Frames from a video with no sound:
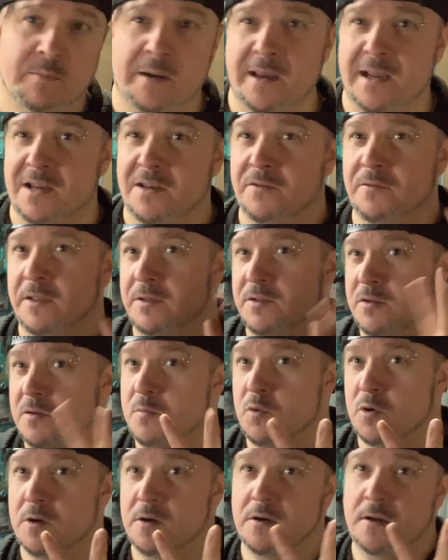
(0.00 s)
I'm probably going to do like
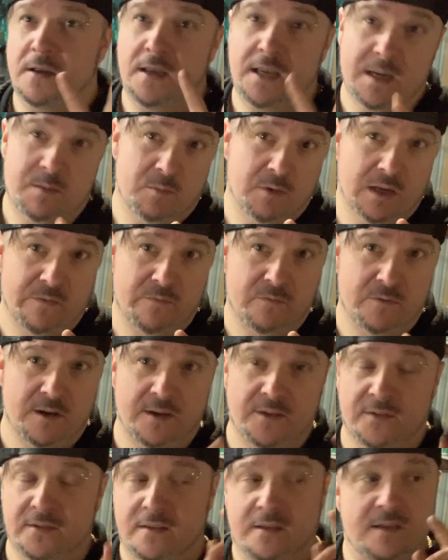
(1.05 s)
2 more hammer
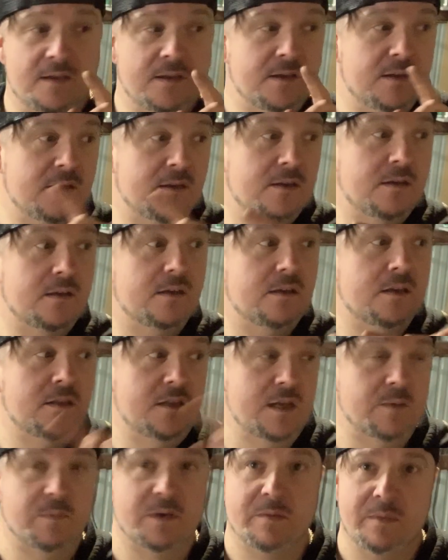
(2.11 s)
giveaways in
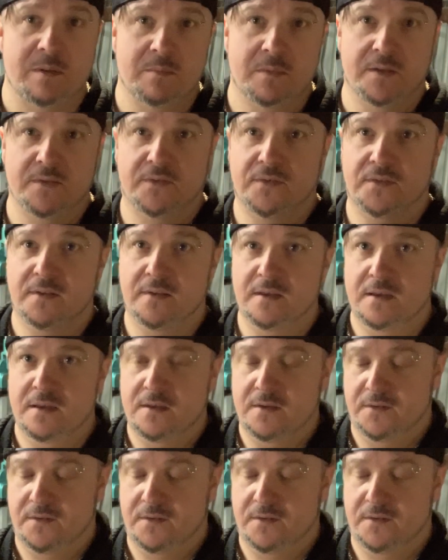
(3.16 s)
the upcoming months.